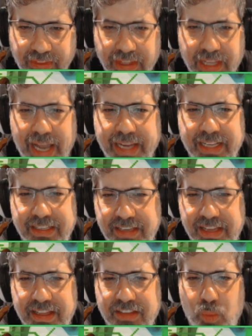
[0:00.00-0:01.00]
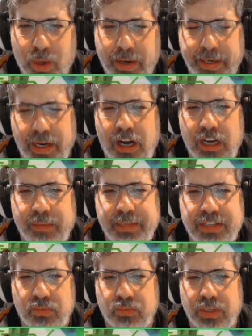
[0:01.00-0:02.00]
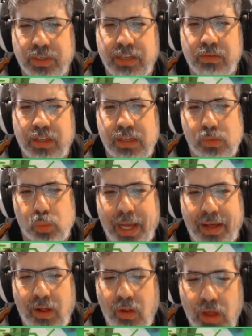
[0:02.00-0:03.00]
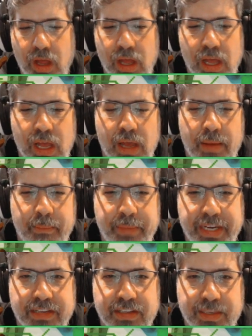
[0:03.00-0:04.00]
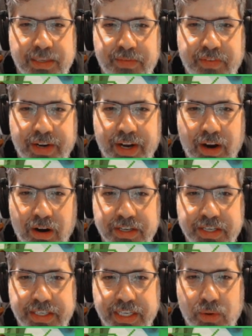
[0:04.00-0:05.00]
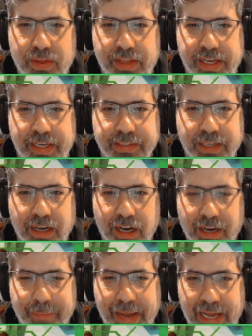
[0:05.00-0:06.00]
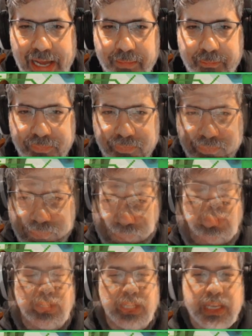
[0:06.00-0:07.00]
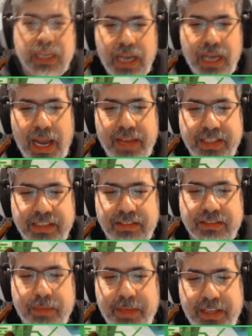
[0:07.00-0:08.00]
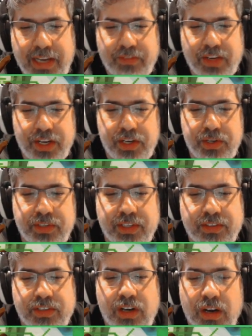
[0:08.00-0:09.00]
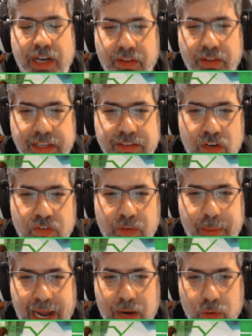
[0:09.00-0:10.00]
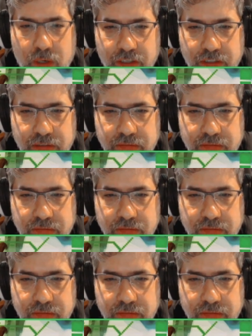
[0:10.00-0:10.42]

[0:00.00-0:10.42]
I can see this wearing augments really, really well, because it's going to be very hard to deal with in combat. I think this is going to be kind of a nuisance card. I don't think it's overpowered.